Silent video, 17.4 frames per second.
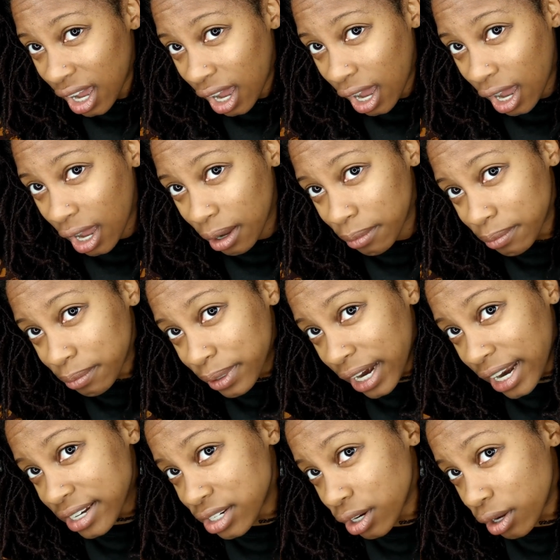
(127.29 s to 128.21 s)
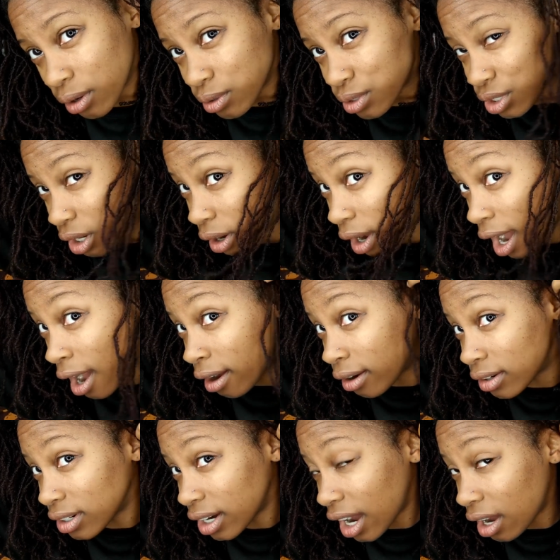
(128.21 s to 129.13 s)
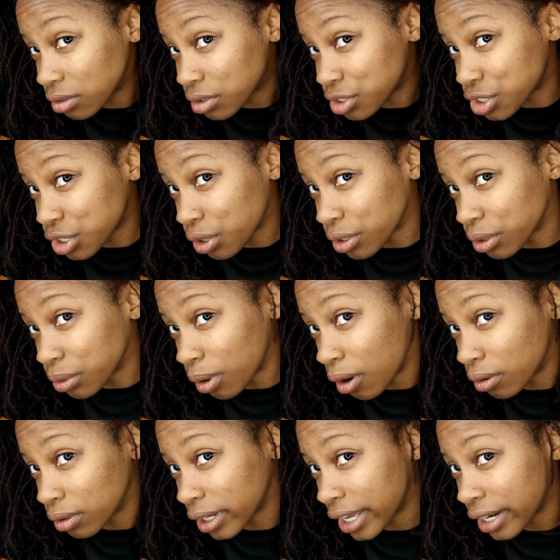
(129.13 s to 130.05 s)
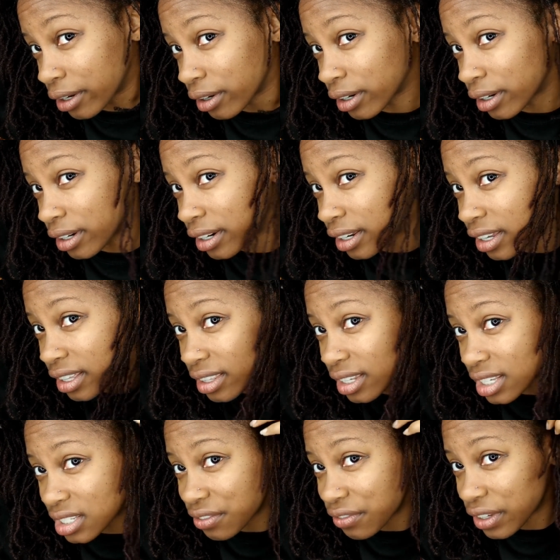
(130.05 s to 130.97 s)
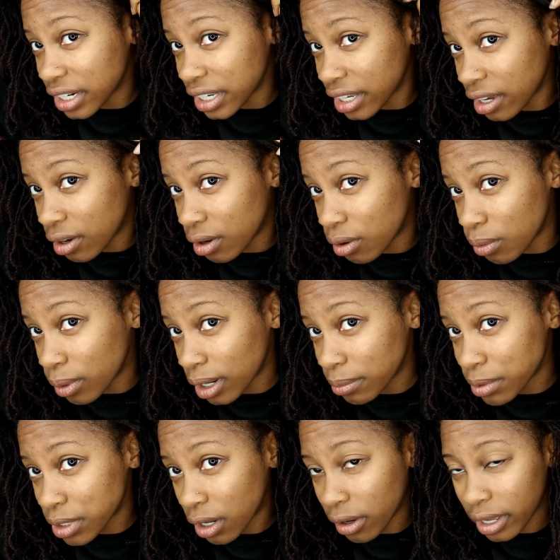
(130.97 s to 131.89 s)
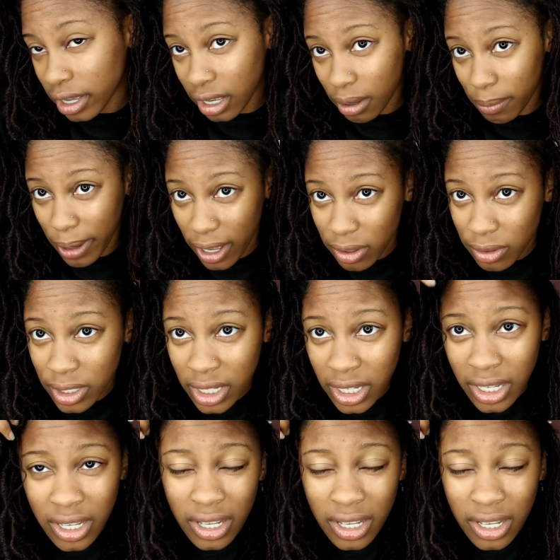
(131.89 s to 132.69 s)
But I told y'all I'll show you all later in this video what I'm talking about.